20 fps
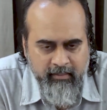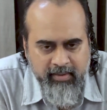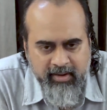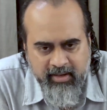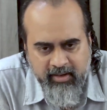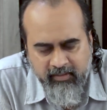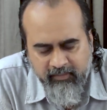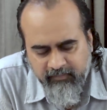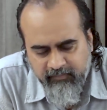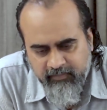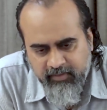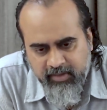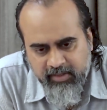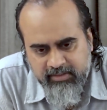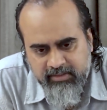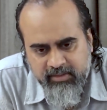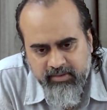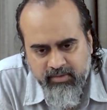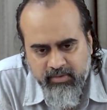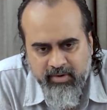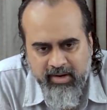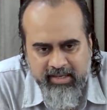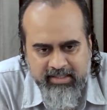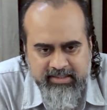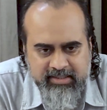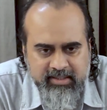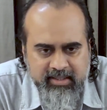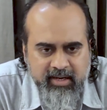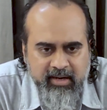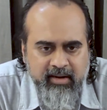But if there is a road
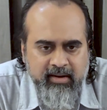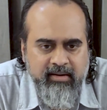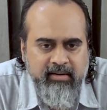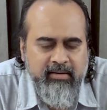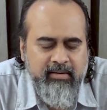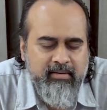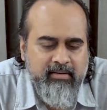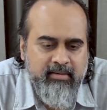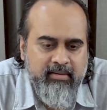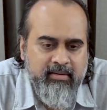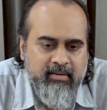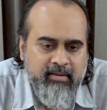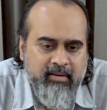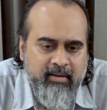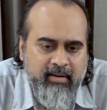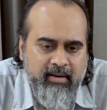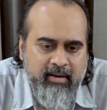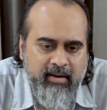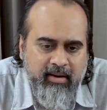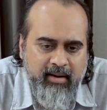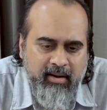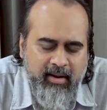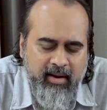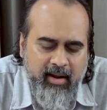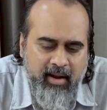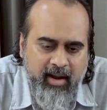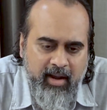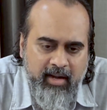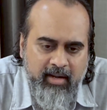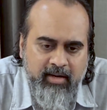accident
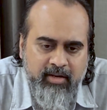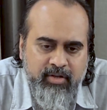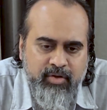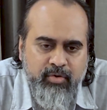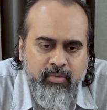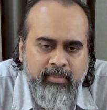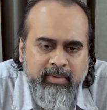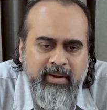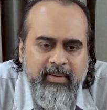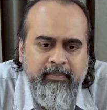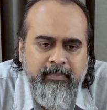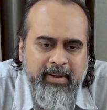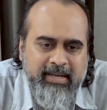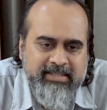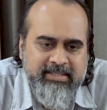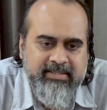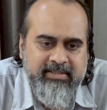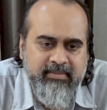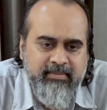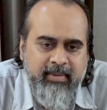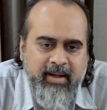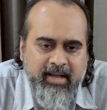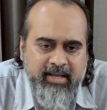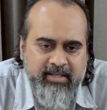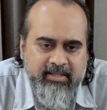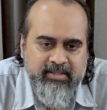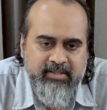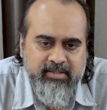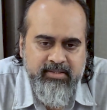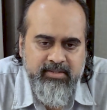and human
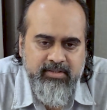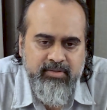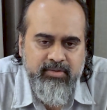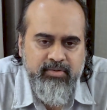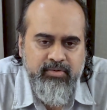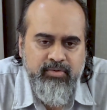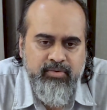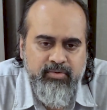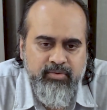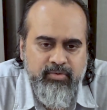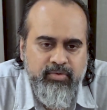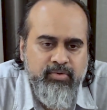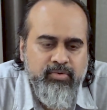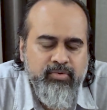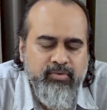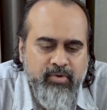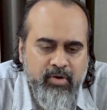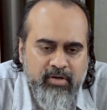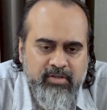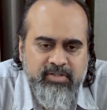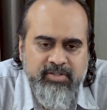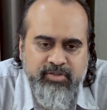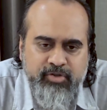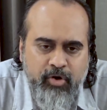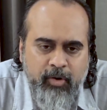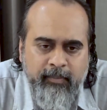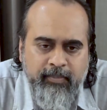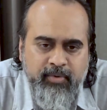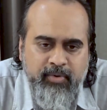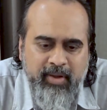passerbys do not
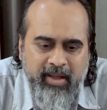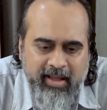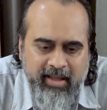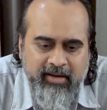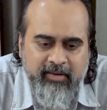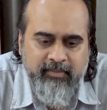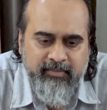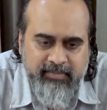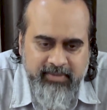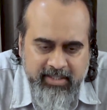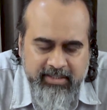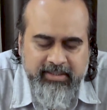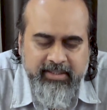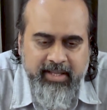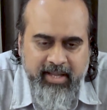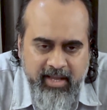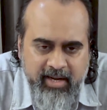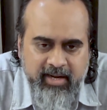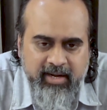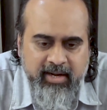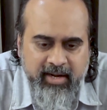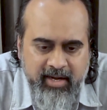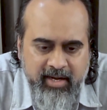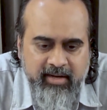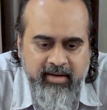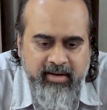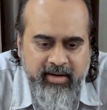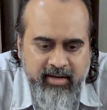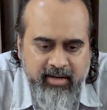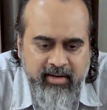stop to help, then they are
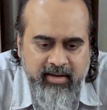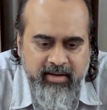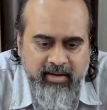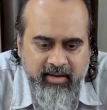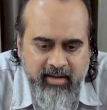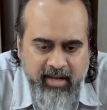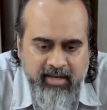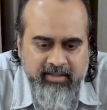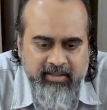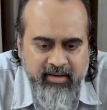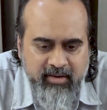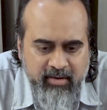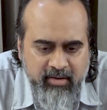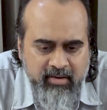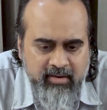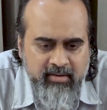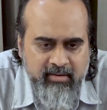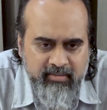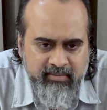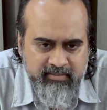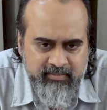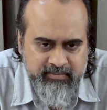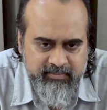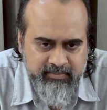indeed guilty. Are they not?